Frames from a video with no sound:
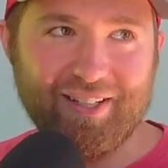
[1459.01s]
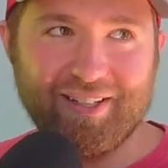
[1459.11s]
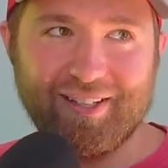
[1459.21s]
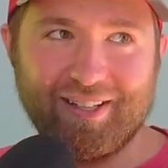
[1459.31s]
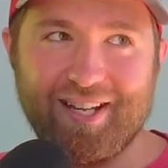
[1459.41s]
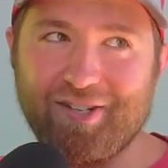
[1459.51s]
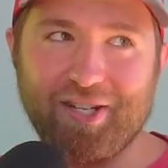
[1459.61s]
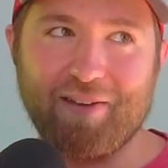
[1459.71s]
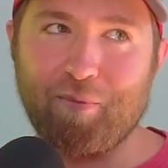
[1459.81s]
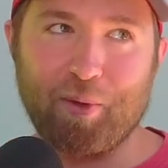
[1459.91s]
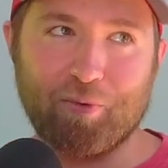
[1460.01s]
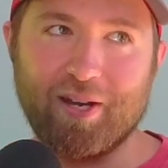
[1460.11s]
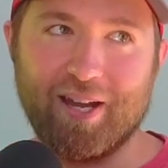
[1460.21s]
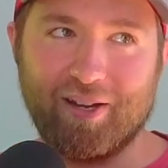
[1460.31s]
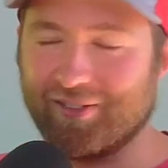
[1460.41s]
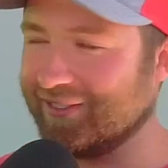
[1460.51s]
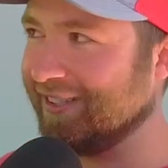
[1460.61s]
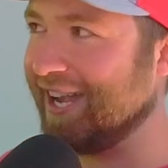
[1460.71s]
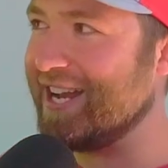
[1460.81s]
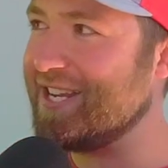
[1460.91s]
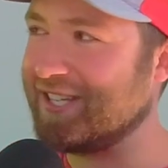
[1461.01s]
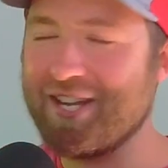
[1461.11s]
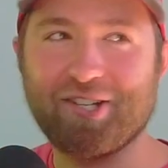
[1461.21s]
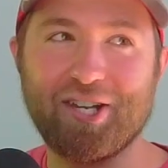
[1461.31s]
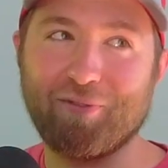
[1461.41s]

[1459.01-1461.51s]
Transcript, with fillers: yeah, he's going to give him the rundown, uh, and he's, yeah. he's going to give a